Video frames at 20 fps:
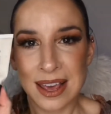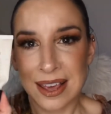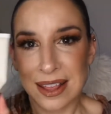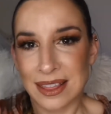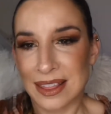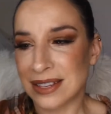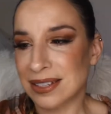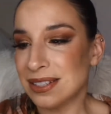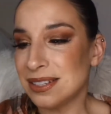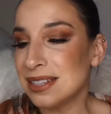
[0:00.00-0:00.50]

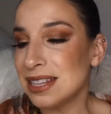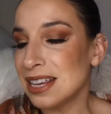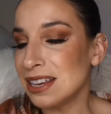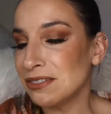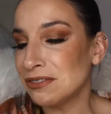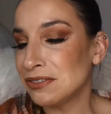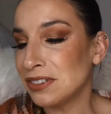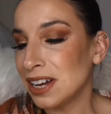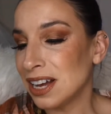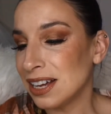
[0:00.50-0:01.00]
This is the
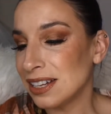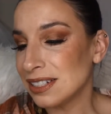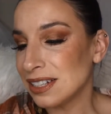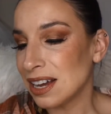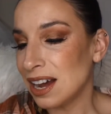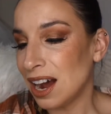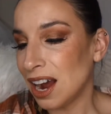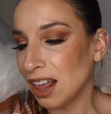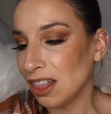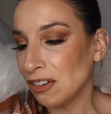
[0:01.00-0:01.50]
Avant
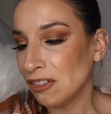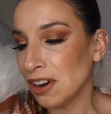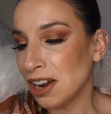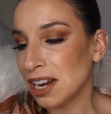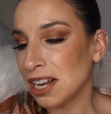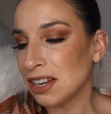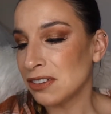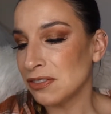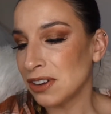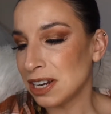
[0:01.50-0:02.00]

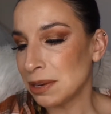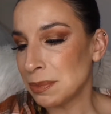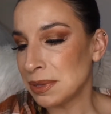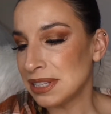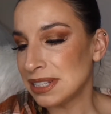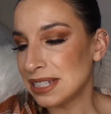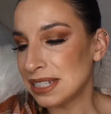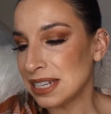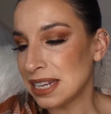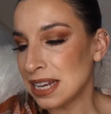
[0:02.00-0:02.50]
Hyaluronic Vitamin
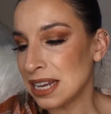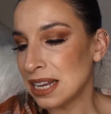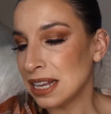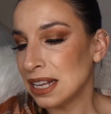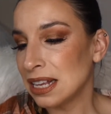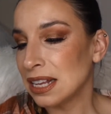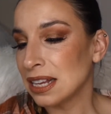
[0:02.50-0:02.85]
C